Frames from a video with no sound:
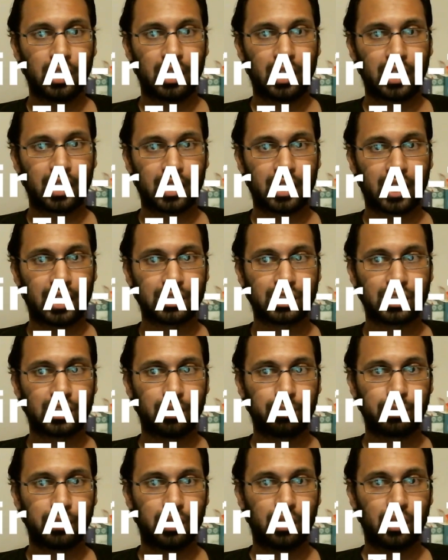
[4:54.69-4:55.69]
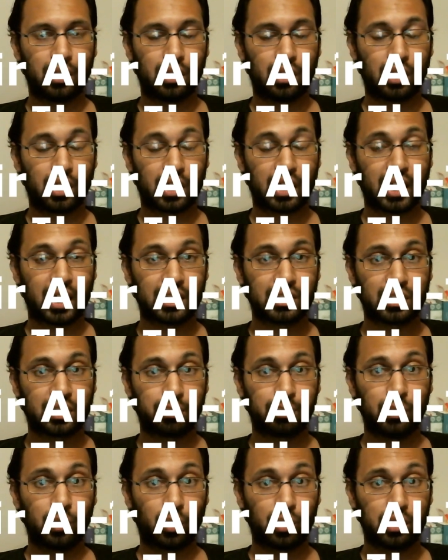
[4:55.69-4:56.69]
a concept
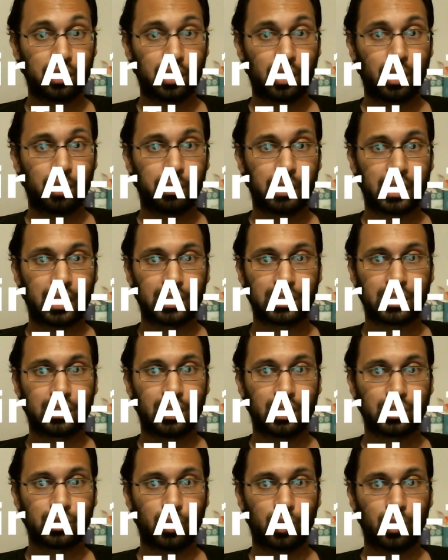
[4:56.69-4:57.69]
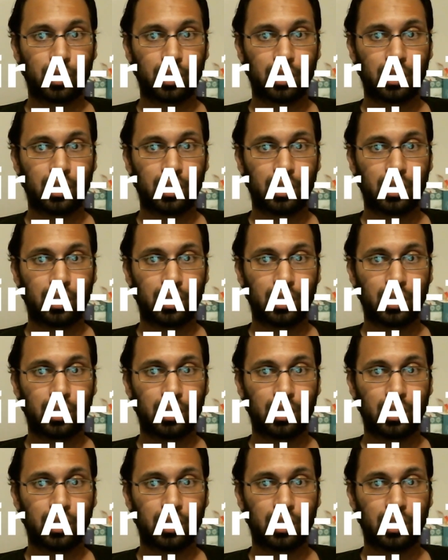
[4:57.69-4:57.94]
known in Arabic as nazul,